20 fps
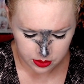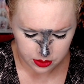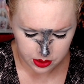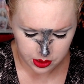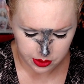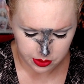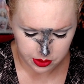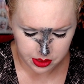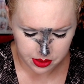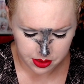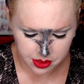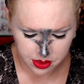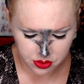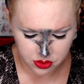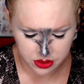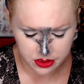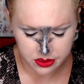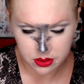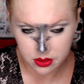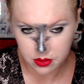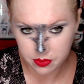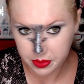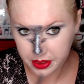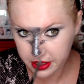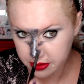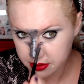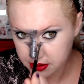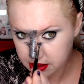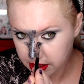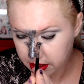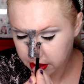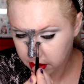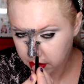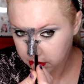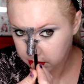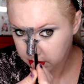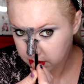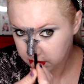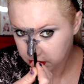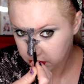So this is just the base layer.
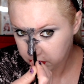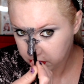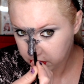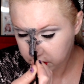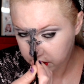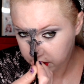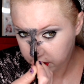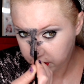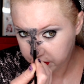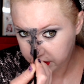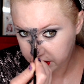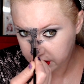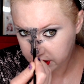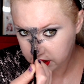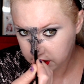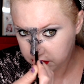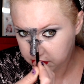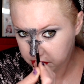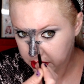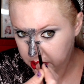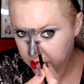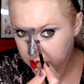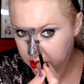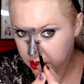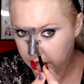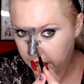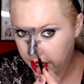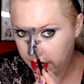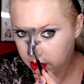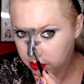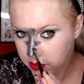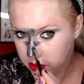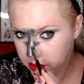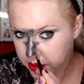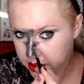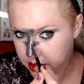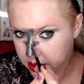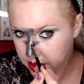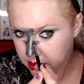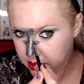Remember, we'll go in and we can add more
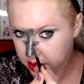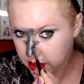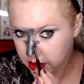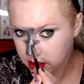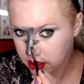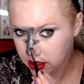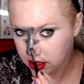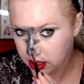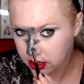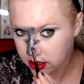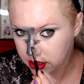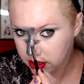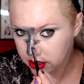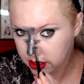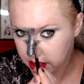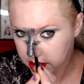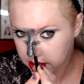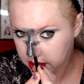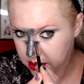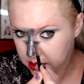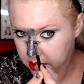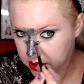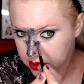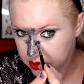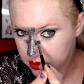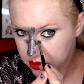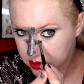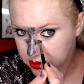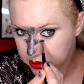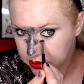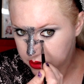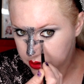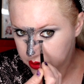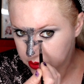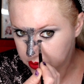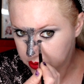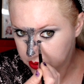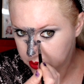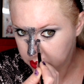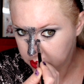glitter later. That's easy to
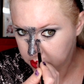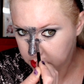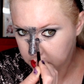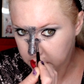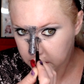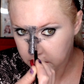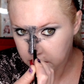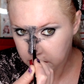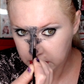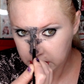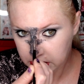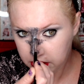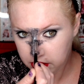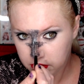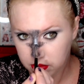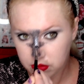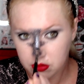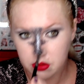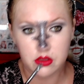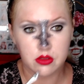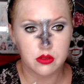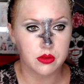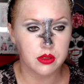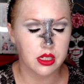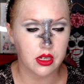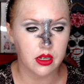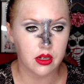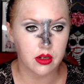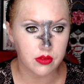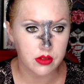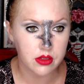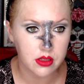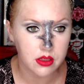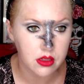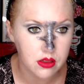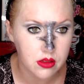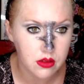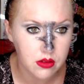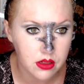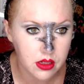do once we get everything
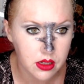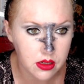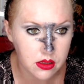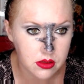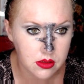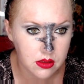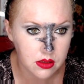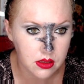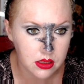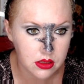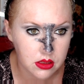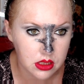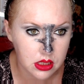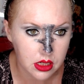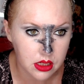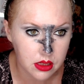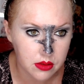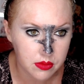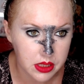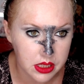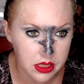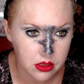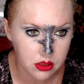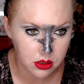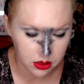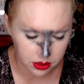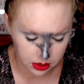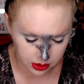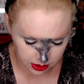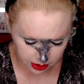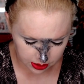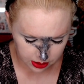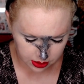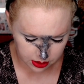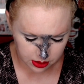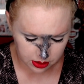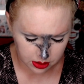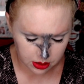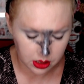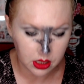glued on. So let's try to make sure this
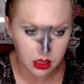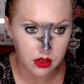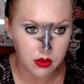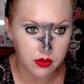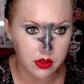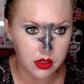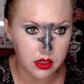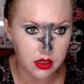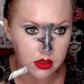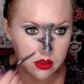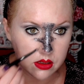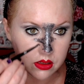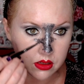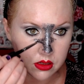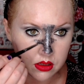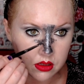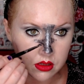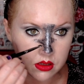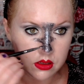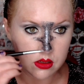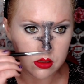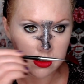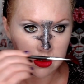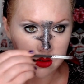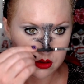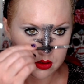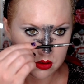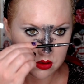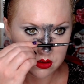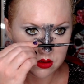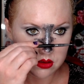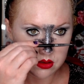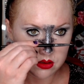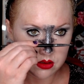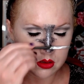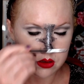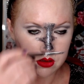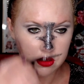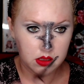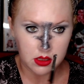is even.
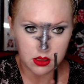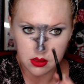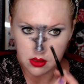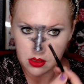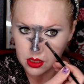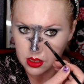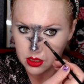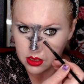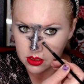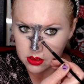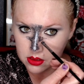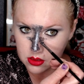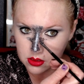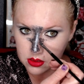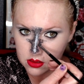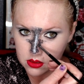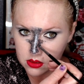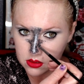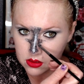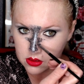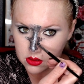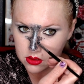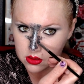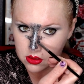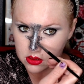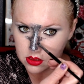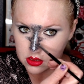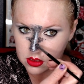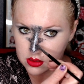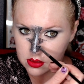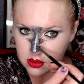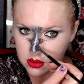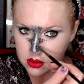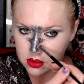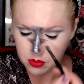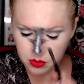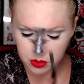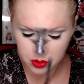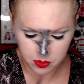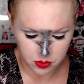This side needs a
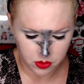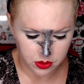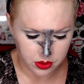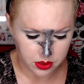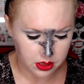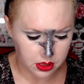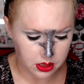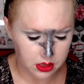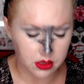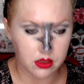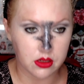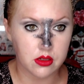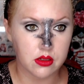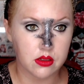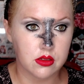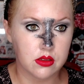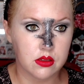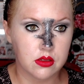little bit more in here.